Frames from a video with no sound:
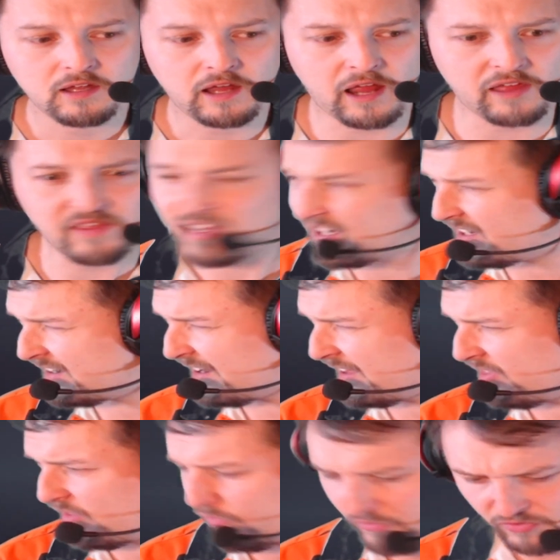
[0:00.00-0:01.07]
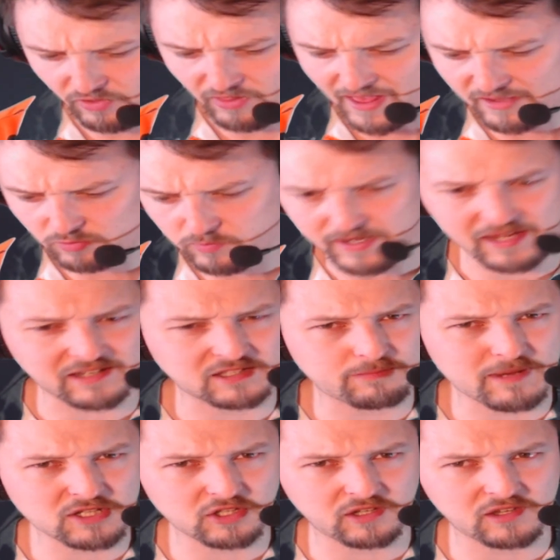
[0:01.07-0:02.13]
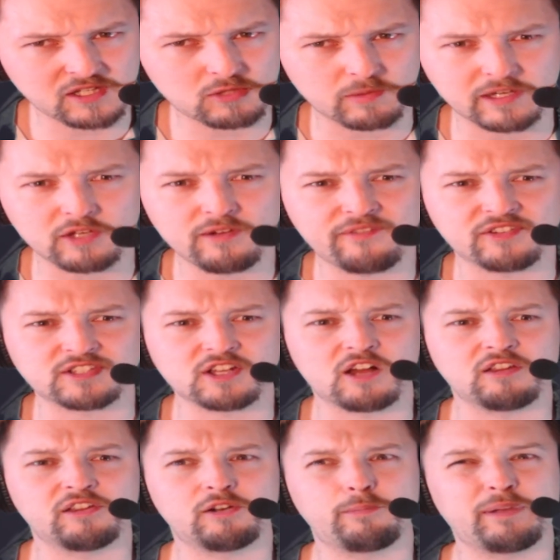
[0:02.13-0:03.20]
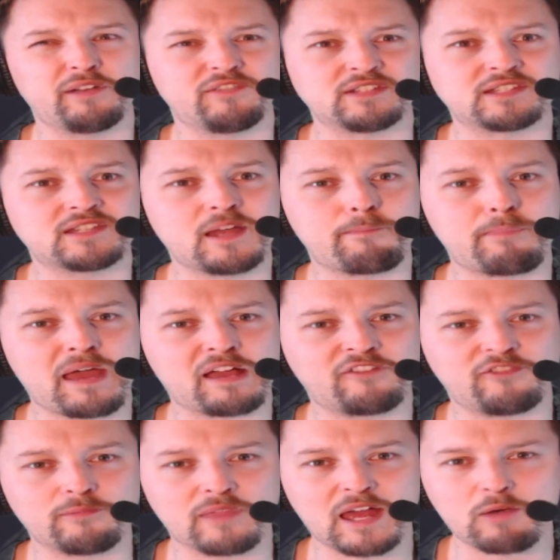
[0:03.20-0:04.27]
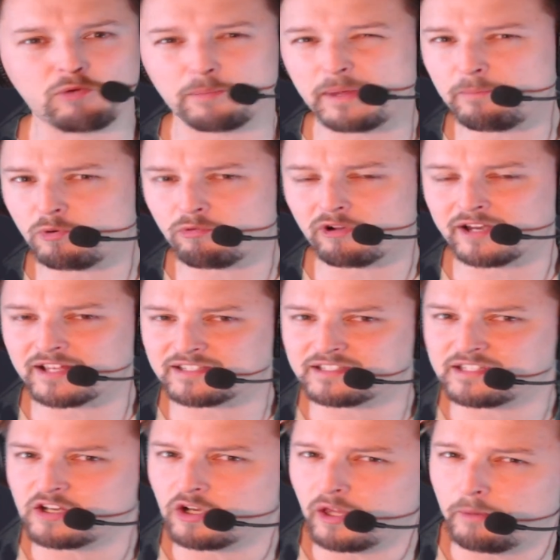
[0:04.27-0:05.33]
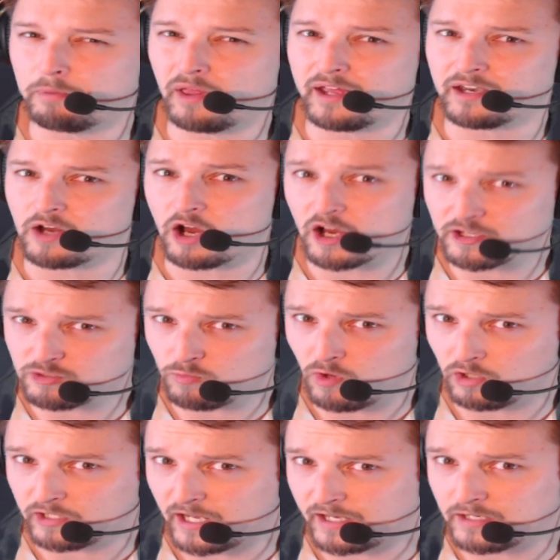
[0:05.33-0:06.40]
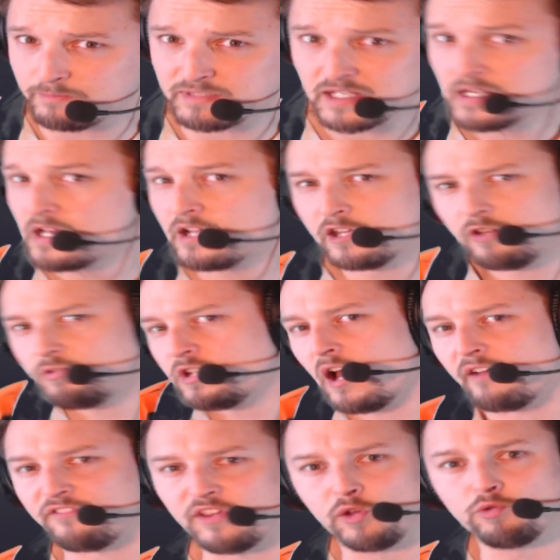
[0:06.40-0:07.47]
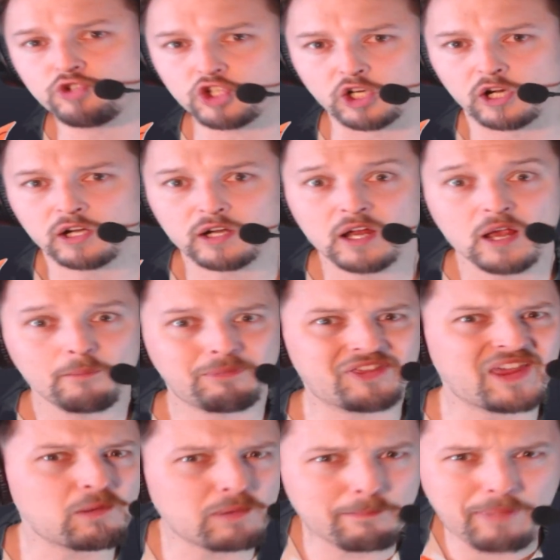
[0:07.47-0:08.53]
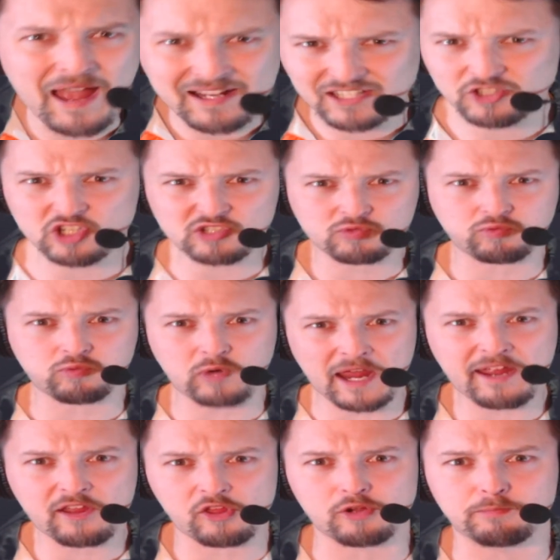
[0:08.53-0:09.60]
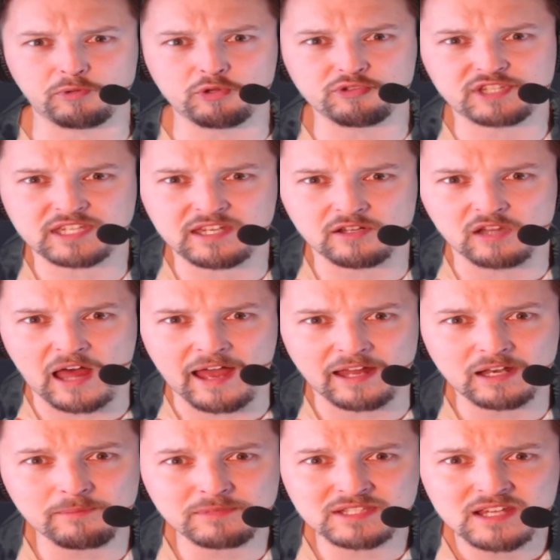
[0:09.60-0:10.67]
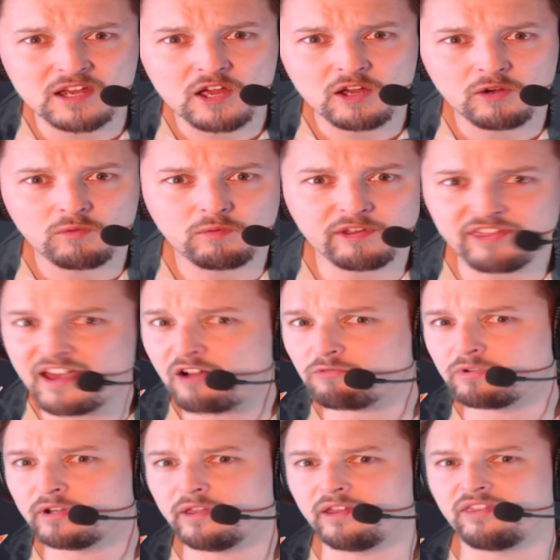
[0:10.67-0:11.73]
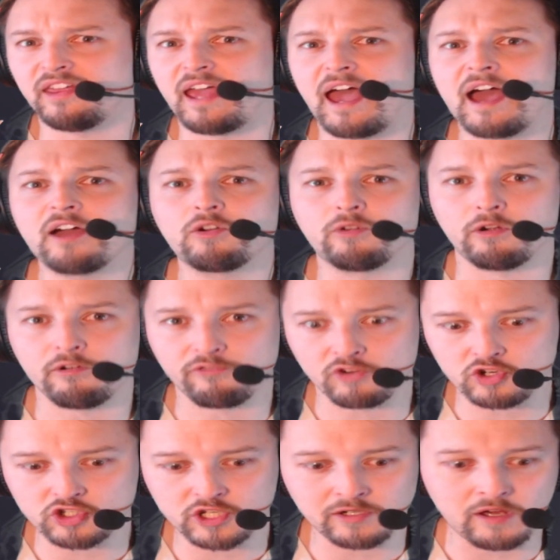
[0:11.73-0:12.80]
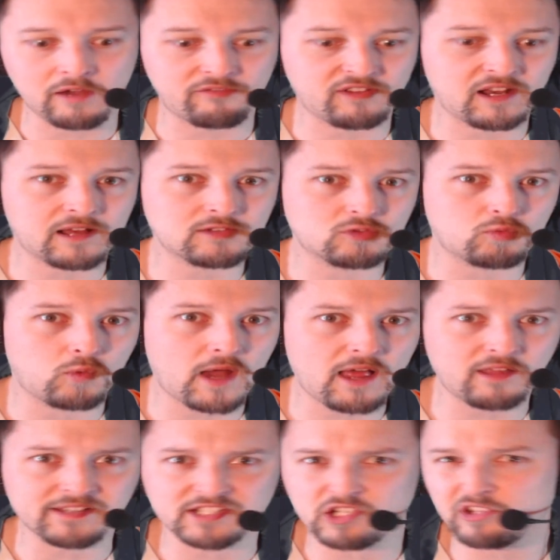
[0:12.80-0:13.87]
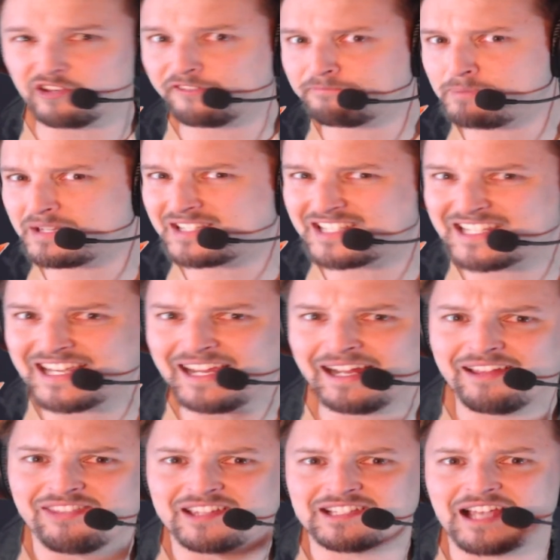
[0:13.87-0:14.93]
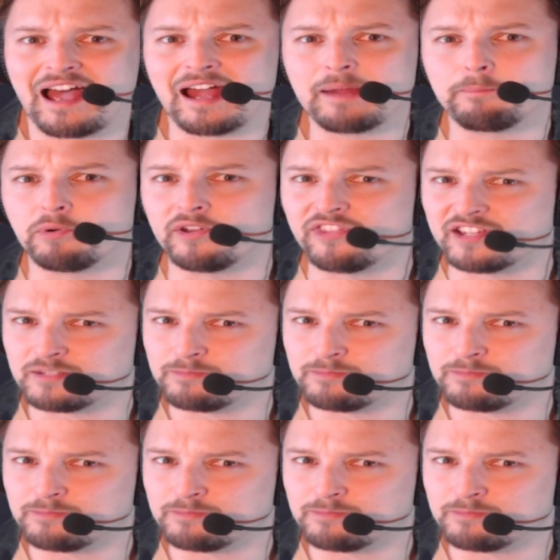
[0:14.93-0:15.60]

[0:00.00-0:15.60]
And then in the last week, and especially this week, you even saw a little bit of a step back from that, where people weren't necessarily playing Oswald items. You saw a few, sure, but they went back to just regular blue steel items without really the aggro version of it as well. And so you've been seeing this hybrid, this